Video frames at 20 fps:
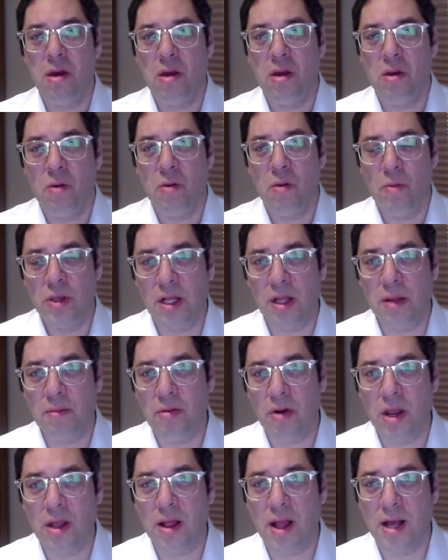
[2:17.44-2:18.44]
we
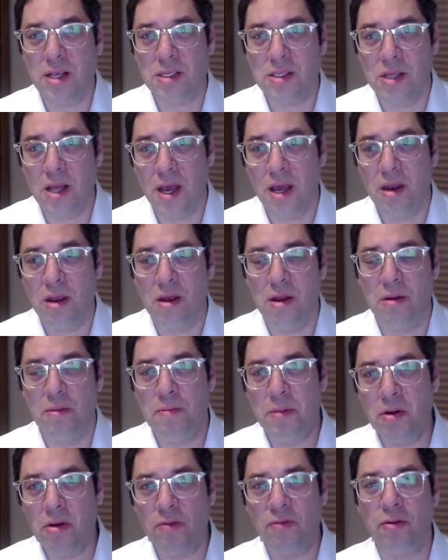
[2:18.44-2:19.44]
celebrated last night in a
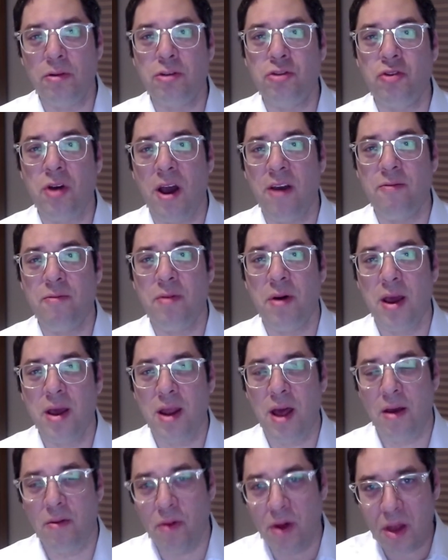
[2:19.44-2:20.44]
beautiful drive-by, and
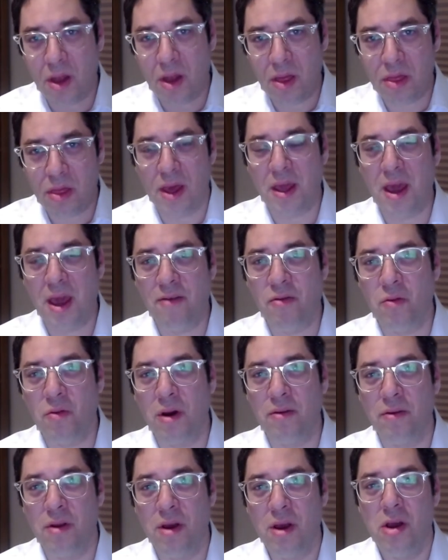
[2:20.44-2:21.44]
I want to thank
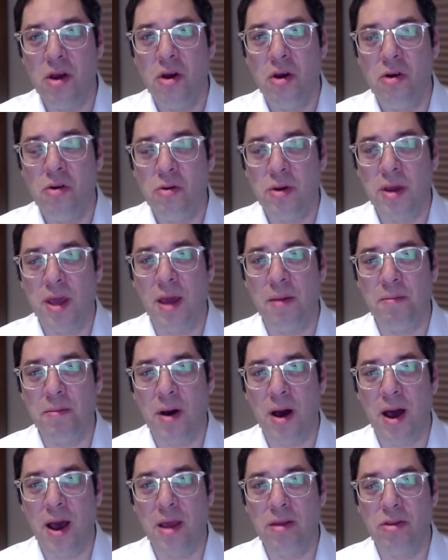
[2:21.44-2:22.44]
everyone who came
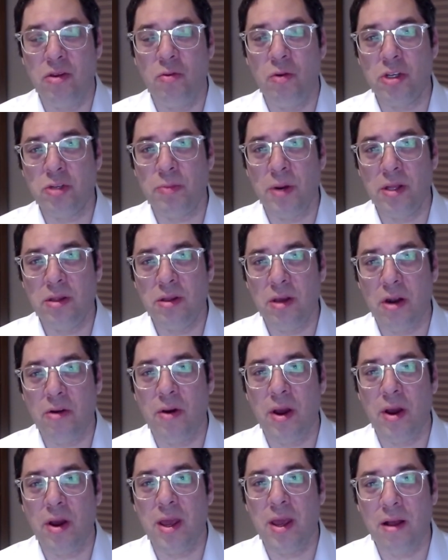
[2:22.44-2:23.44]
by to wish my daughter
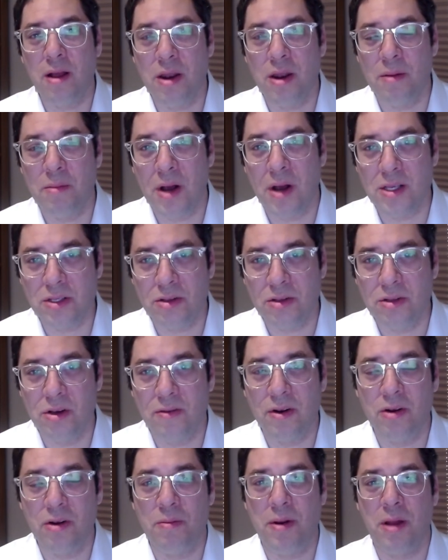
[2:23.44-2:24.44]
Ayelet a mazel tov
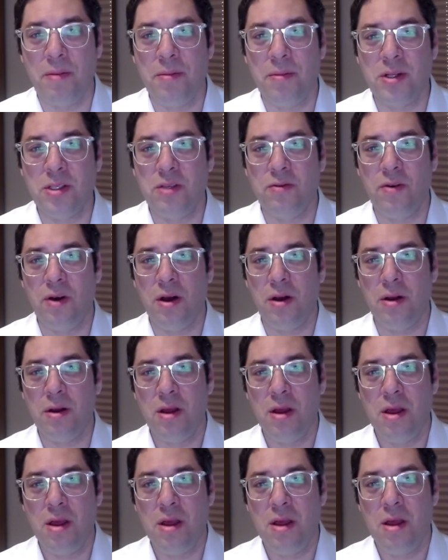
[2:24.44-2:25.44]
and her bat mitzvah.
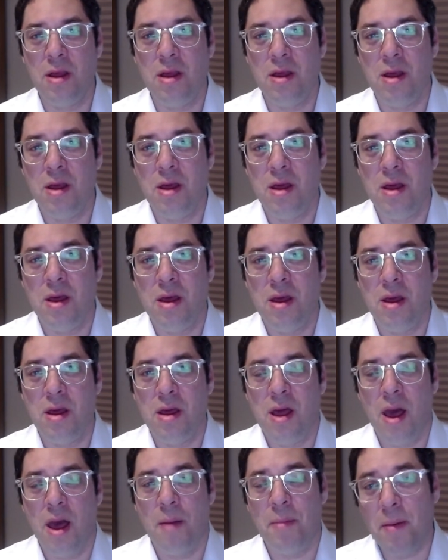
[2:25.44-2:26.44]

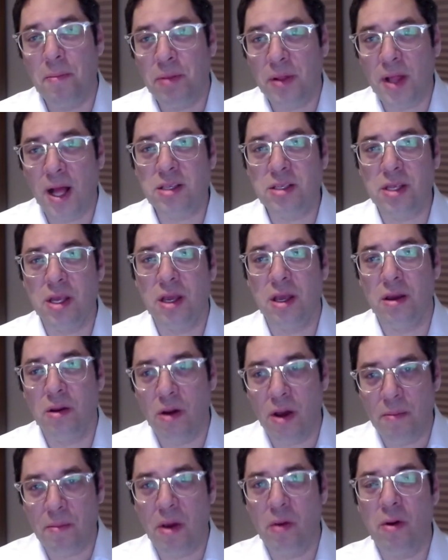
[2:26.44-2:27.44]
And my blessing
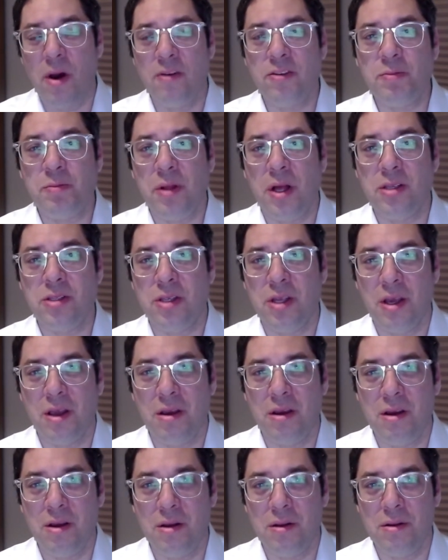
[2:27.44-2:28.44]
and my wife's
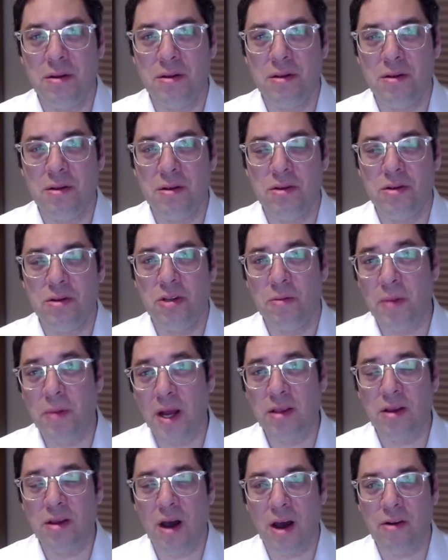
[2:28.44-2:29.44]
blessing to my
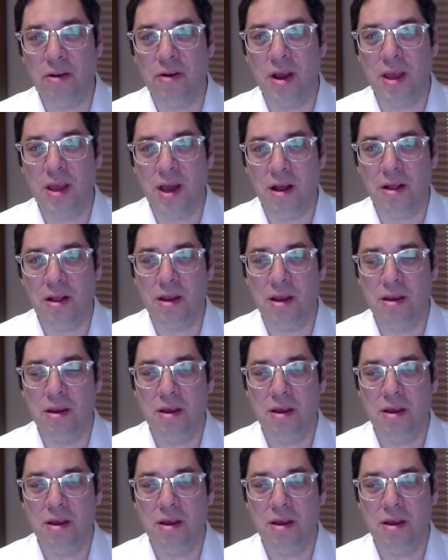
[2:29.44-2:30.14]
daughter Ayelet